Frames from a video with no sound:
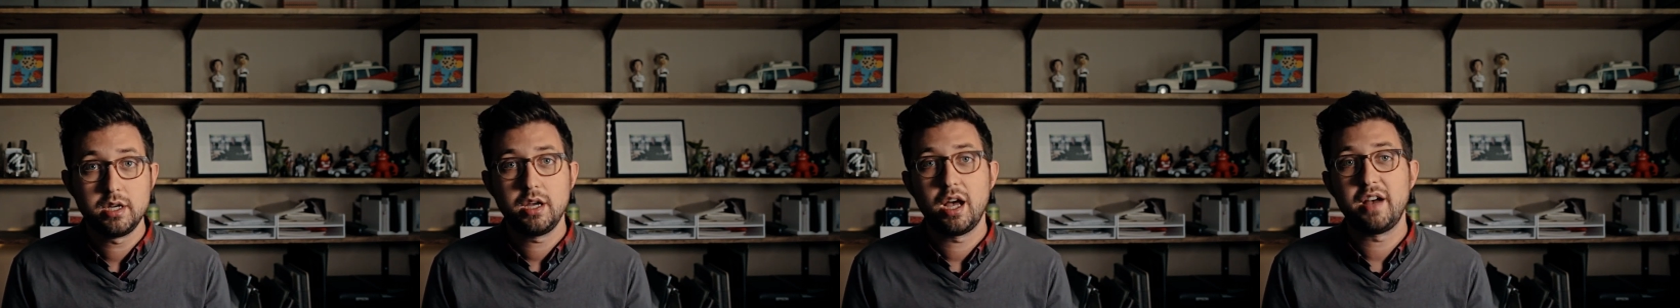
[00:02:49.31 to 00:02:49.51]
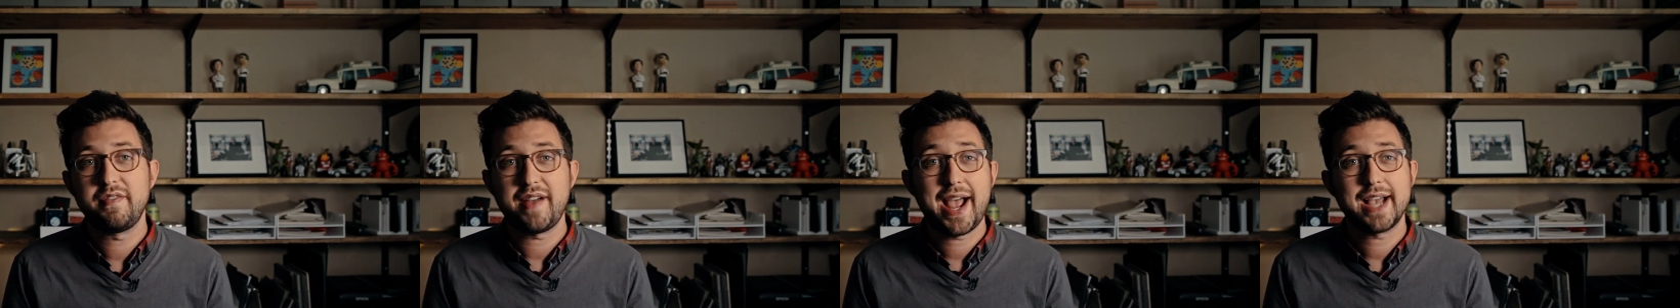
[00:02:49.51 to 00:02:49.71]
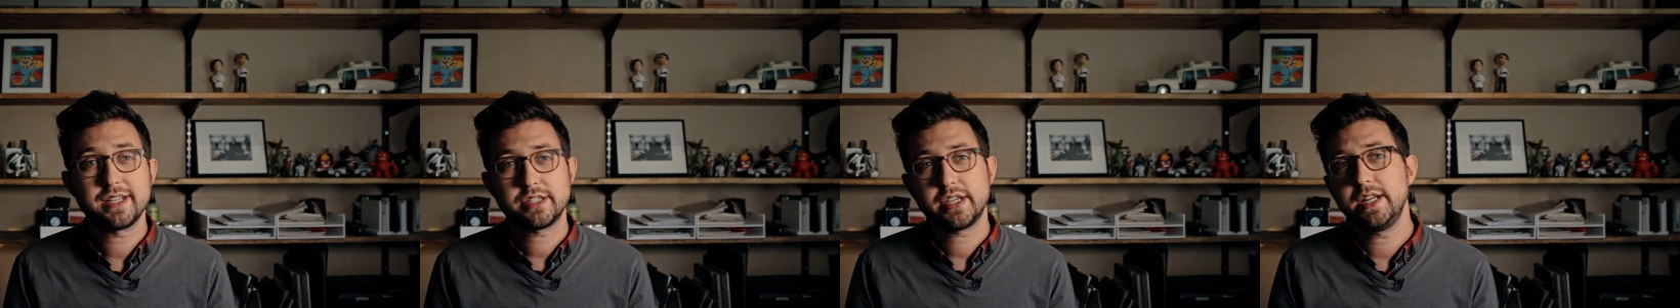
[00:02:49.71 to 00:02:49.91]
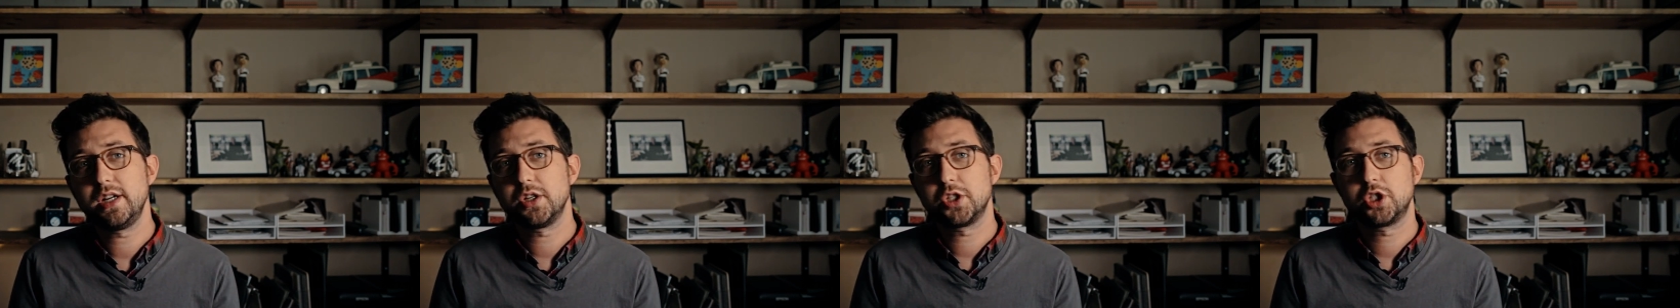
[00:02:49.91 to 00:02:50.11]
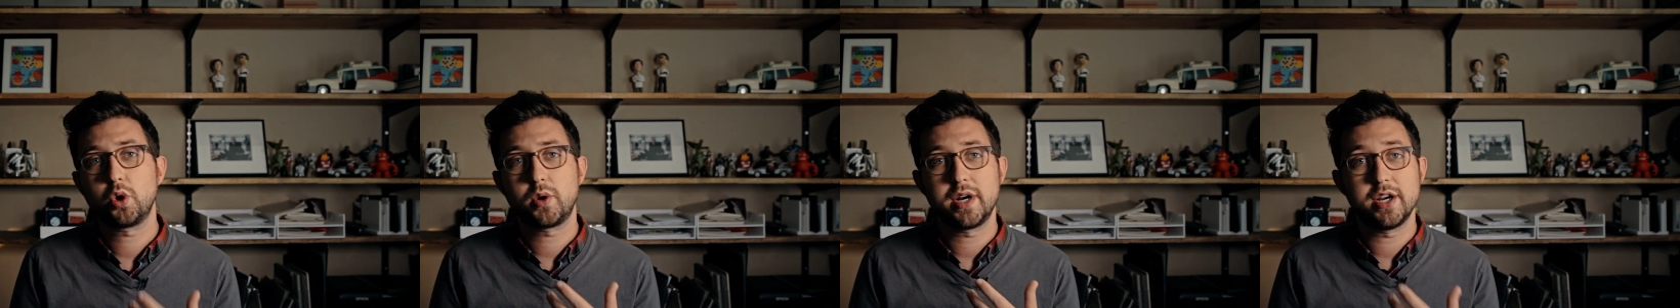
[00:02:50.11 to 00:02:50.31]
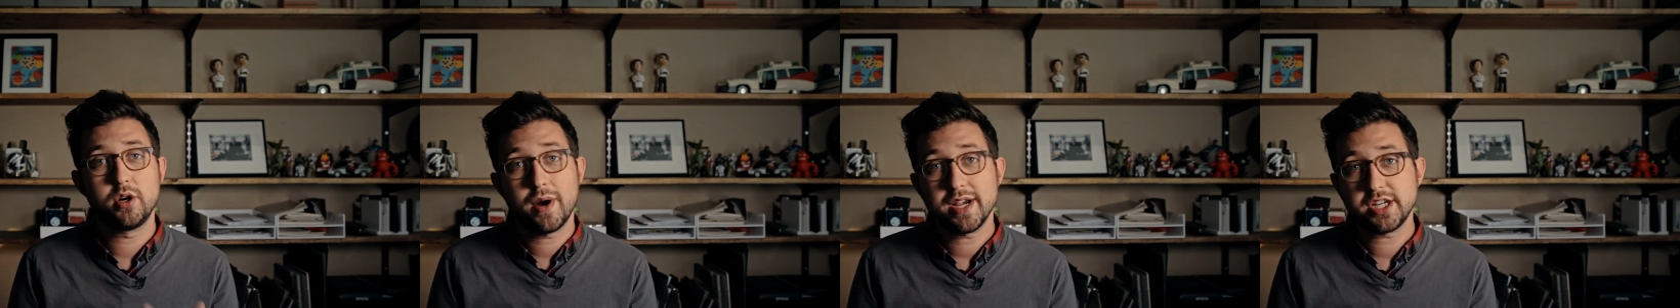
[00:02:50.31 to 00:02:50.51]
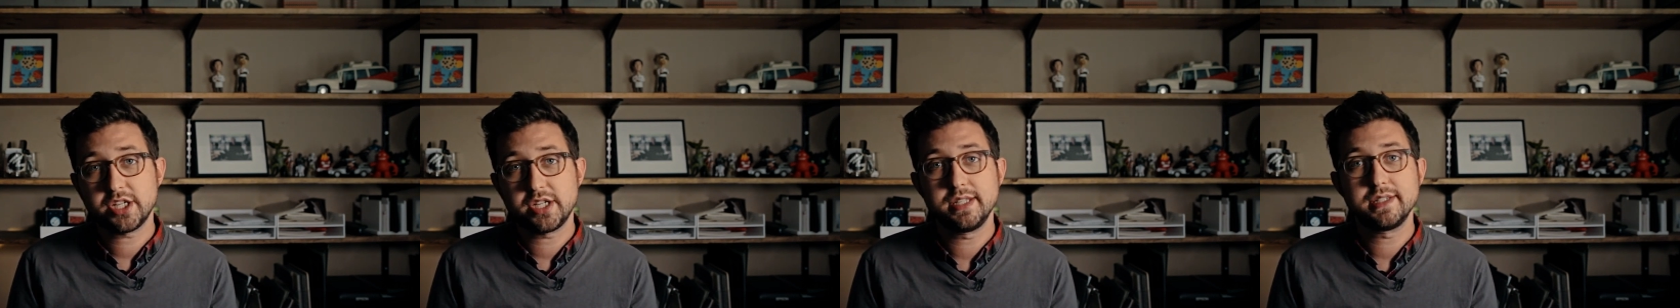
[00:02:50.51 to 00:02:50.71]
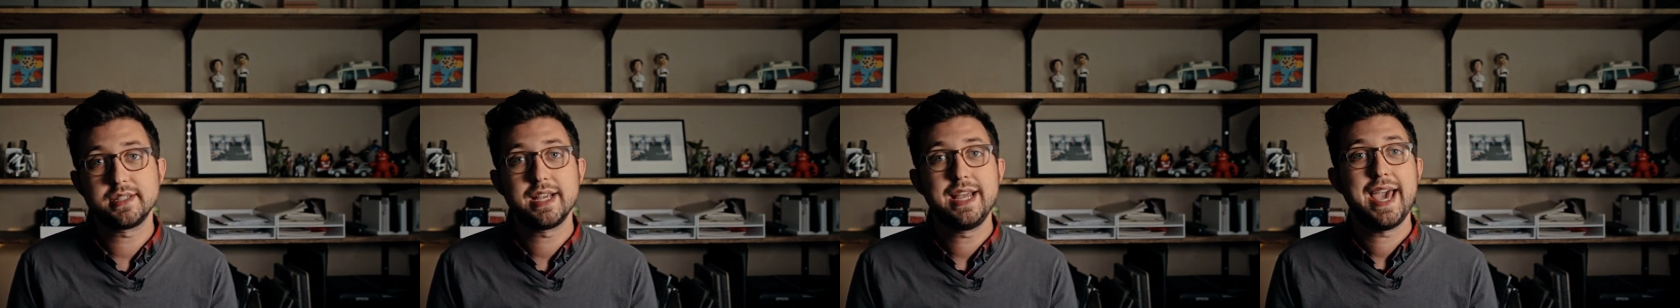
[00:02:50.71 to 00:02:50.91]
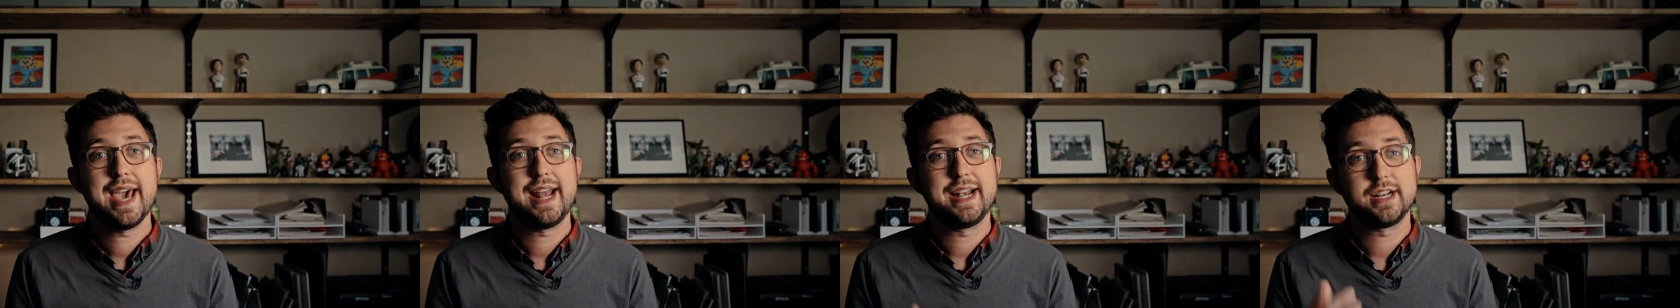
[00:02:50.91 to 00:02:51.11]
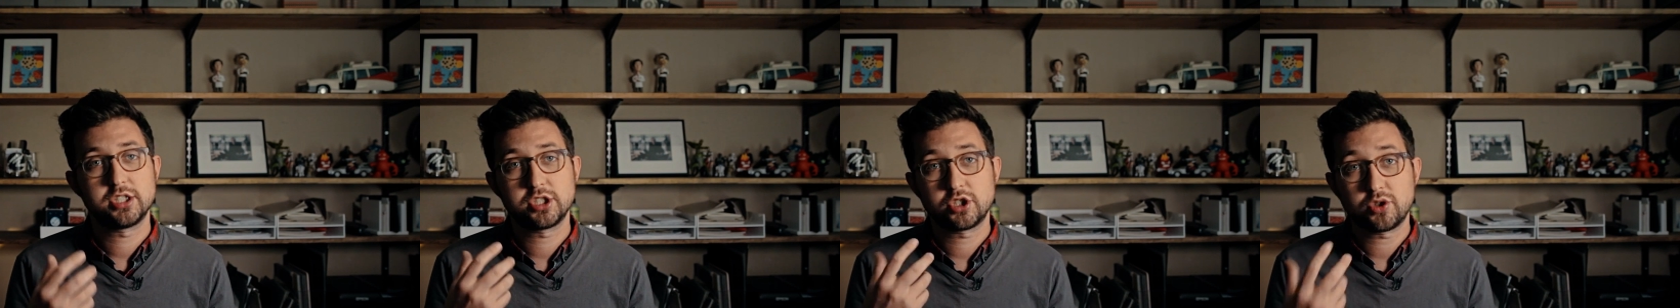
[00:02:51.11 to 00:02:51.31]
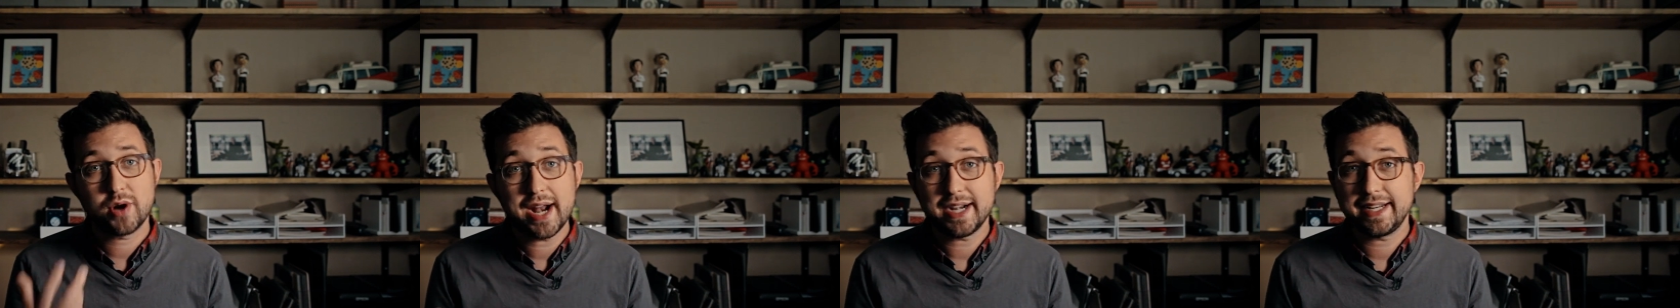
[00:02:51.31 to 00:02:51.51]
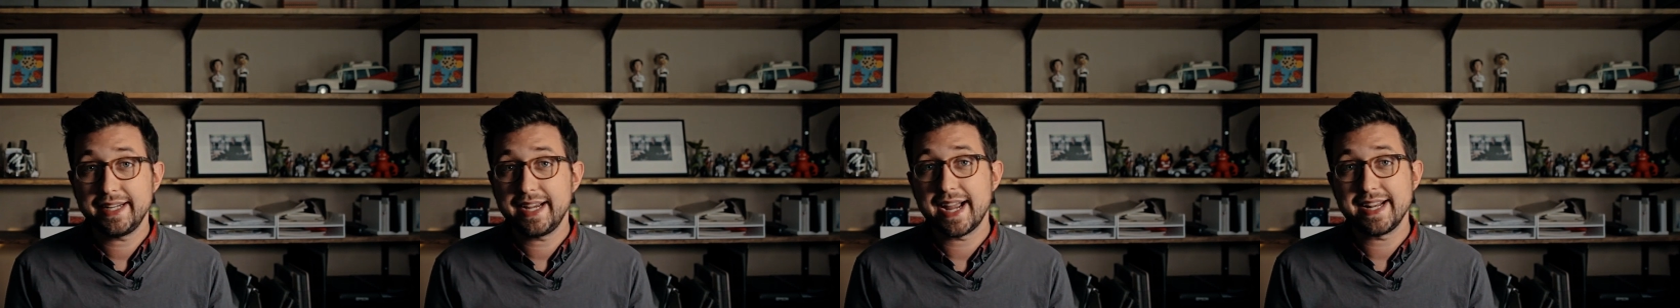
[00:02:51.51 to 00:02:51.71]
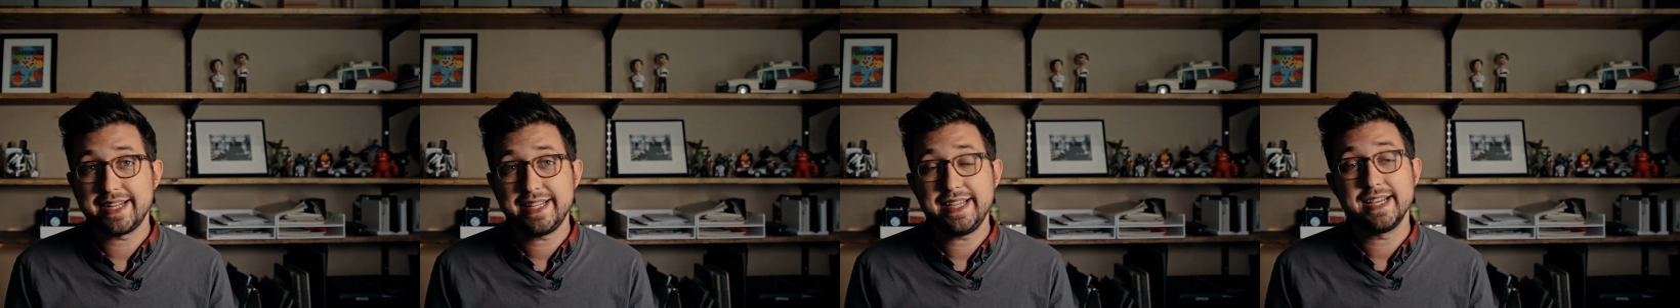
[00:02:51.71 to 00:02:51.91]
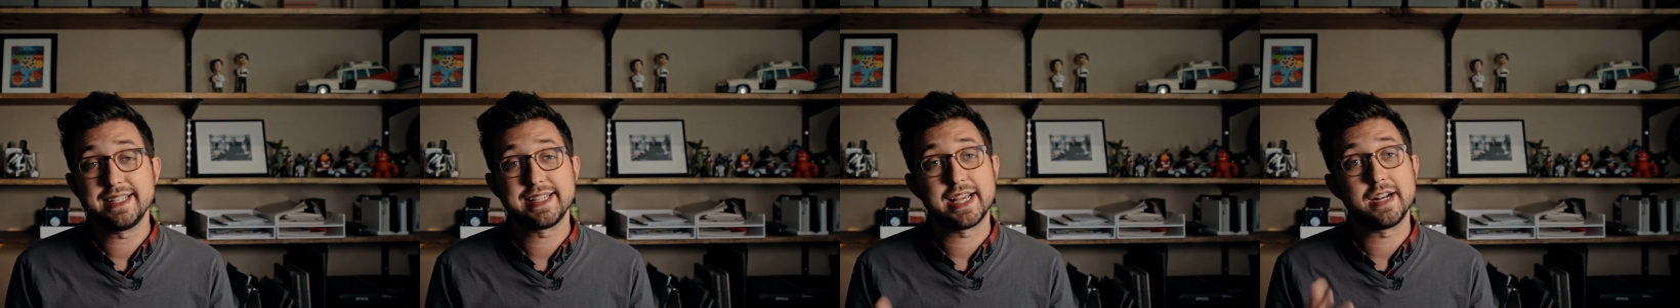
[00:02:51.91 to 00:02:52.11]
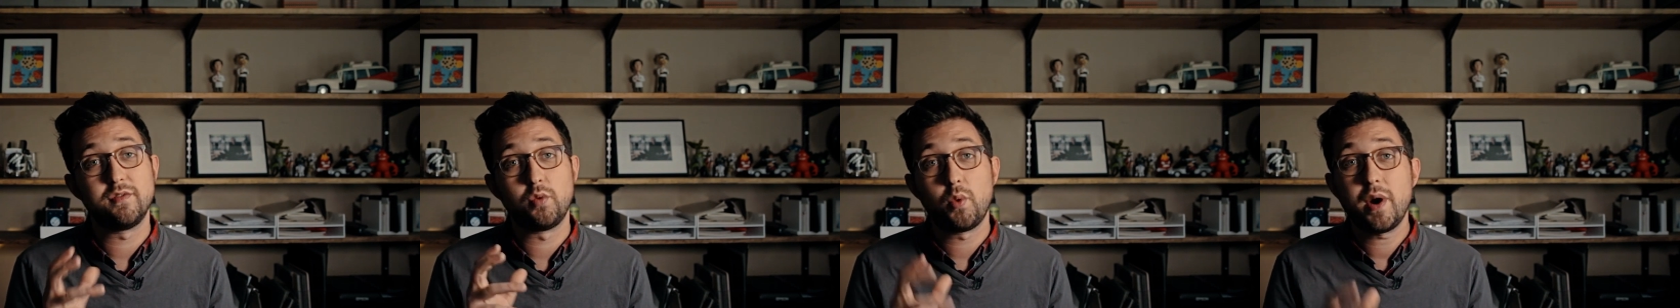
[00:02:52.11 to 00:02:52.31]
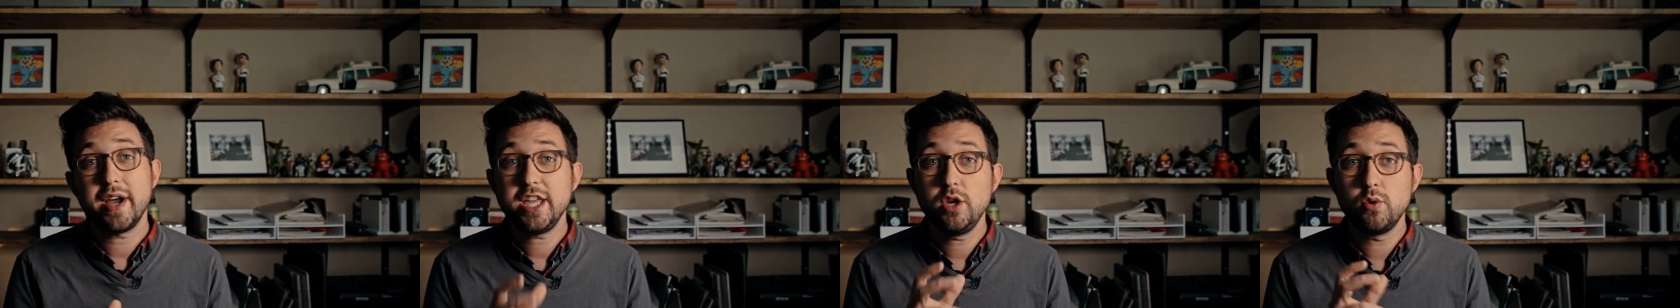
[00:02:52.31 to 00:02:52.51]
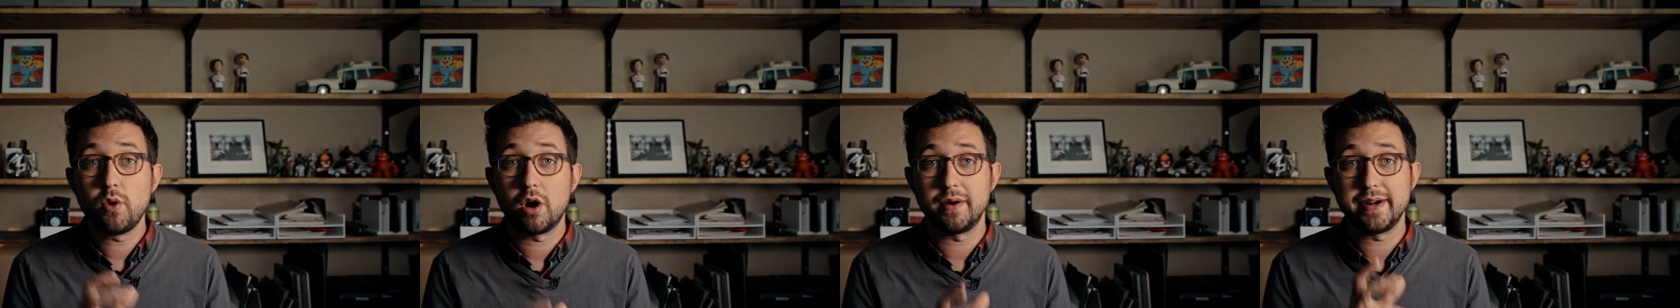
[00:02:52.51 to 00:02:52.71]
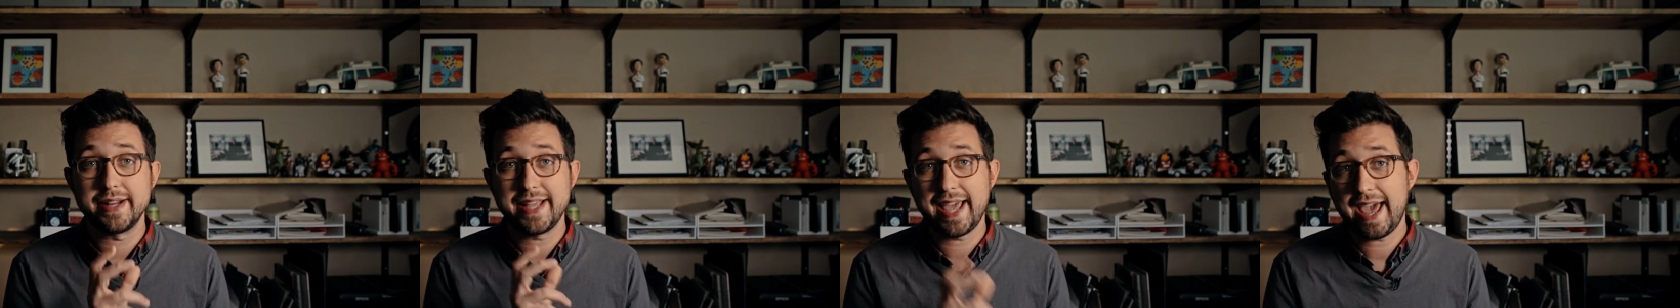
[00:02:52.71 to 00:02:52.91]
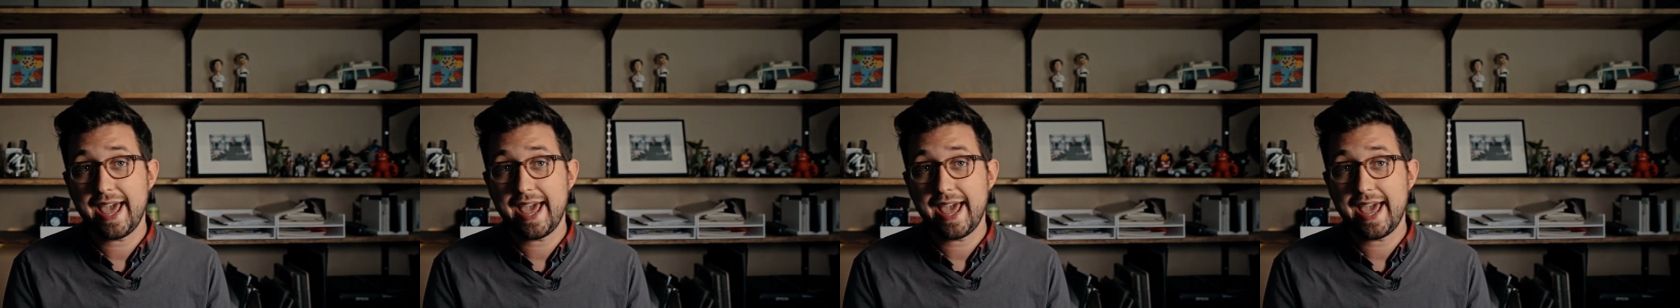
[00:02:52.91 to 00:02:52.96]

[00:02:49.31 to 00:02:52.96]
of asking your story questions and extracting ideas out of what you already